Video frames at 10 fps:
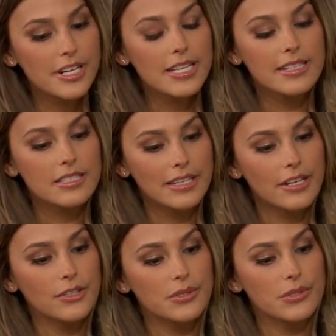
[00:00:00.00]
going to
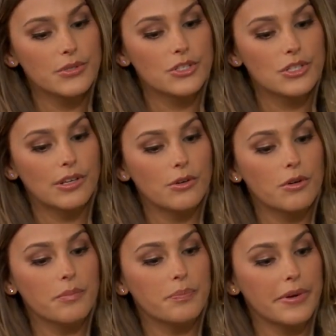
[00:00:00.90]
continue to
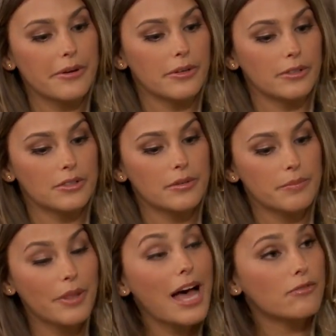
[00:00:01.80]
build
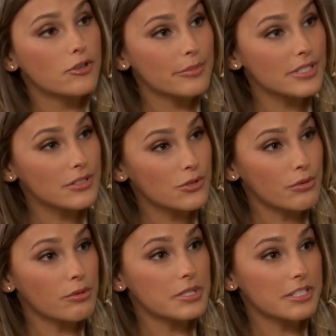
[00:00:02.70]
platforms and
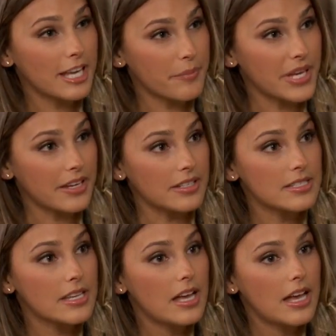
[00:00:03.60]
tools and
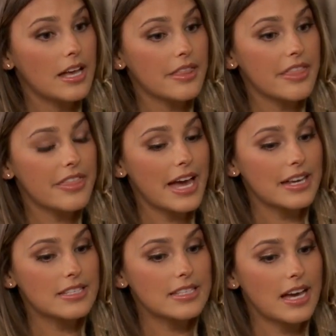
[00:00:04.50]
campaigns
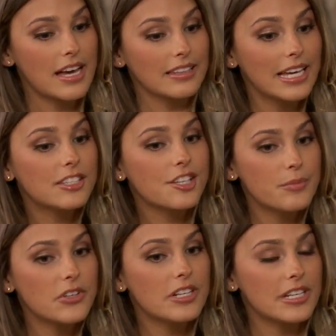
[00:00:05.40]
that let the
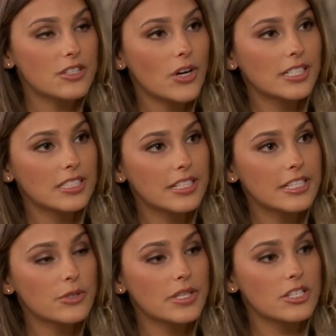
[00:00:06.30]
community interact and
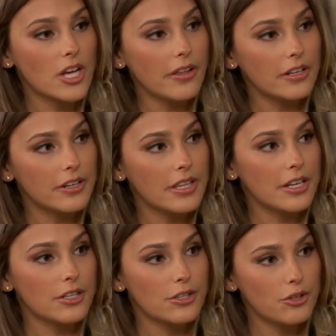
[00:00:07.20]
engage with each other, that
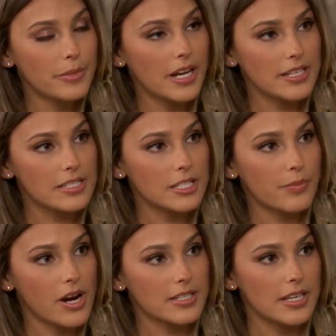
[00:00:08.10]
humanize this
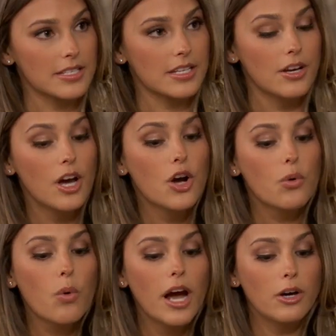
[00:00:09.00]
process. And
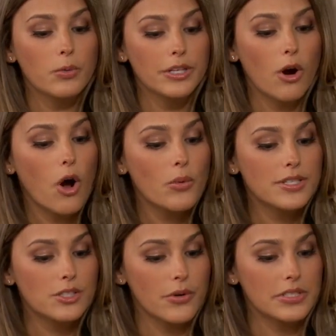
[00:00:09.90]
while we're
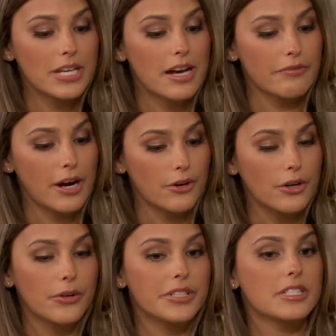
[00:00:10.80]
always going to have our
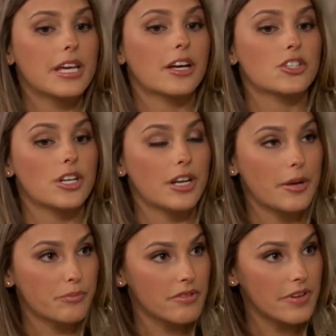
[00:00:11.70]
early detection
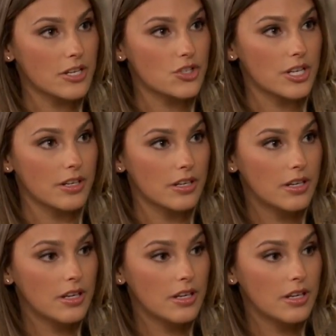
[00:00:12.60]
and prevention